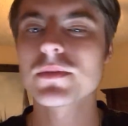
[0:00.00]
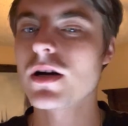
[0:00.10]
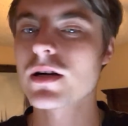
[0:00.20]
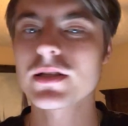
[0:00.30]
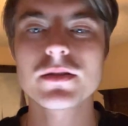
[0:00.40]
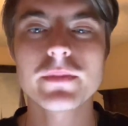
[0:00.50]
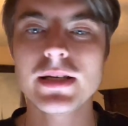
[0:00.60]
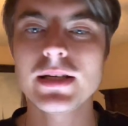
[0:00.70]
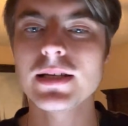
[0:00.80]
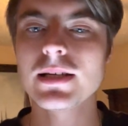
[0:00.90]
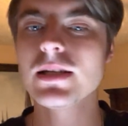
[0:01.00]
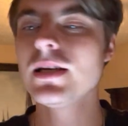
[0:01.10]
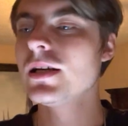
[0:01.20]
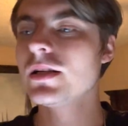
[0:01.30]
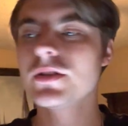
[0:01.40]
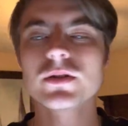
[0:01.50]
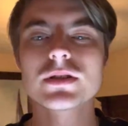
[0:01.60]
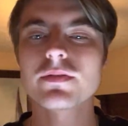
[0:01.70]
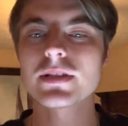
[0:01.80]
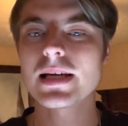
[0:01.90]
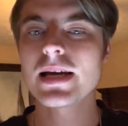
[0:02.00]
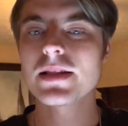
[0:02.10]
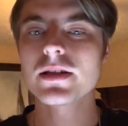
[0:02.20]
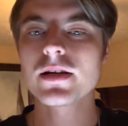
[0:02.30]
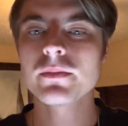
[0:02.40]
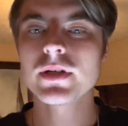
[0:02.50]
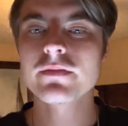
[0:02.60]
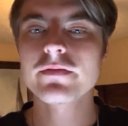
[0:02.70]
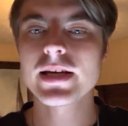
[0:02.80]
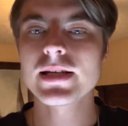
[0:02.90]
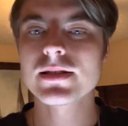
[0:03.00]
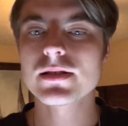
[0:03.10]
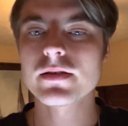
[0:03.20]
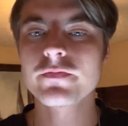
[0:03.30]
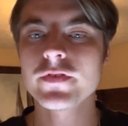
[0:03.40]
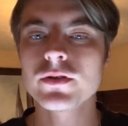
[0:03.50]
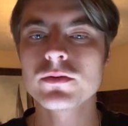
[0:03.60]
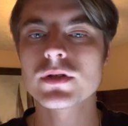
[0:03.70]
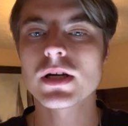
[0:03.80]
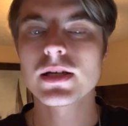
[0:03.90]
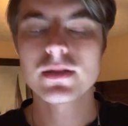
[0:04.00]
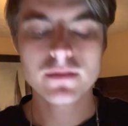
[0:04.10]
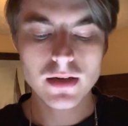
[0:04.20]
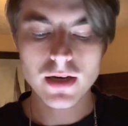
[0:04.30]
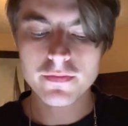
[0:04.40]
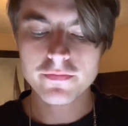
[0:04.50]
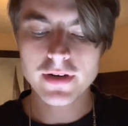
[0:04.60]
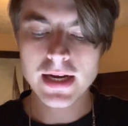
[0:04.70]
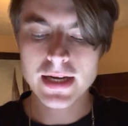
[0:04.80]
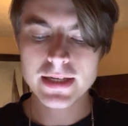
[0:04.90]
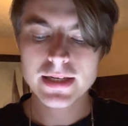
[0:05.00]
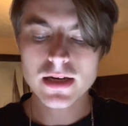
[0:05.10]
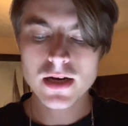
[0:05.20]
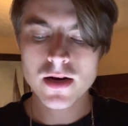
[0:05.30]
talking to me and doing stuff like that. I had 30 million fans and views on Vine.